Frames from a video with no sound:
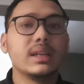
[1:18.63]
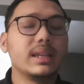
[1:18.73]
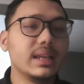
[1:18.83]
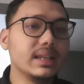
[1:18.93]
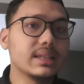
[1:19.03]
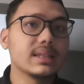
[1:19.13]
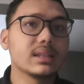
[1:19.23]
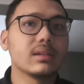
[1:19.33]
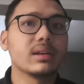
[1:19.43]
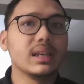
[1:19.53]
dates,
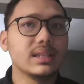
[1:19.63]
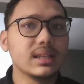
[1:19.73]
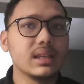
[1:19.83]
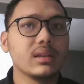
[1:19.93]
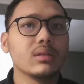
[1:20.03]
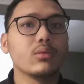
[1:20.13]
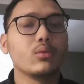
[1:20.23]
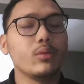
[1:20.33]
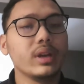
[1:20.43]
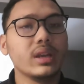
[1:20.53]
resin,
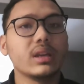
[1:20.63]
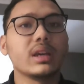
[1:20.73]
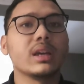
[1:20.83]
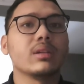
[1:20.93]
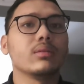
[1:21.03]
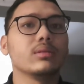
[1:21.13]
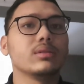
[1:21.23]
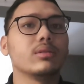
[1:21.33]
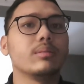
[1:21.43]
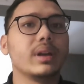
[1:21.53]
wheat, and
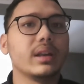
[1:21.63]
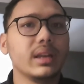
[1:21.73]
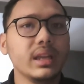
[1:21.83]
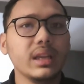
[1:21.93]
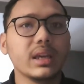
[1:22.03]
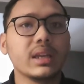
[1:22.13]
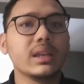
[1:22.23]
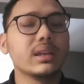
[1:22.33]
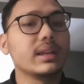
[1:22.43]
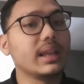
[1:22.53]
also barley
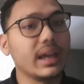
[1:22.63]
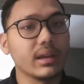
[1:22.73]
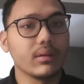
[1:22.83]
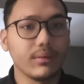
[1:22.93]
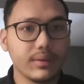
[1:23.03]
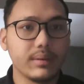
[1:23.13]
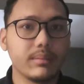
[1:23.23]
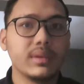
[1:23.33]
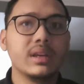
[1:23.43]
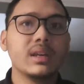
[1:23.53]
and the like of them.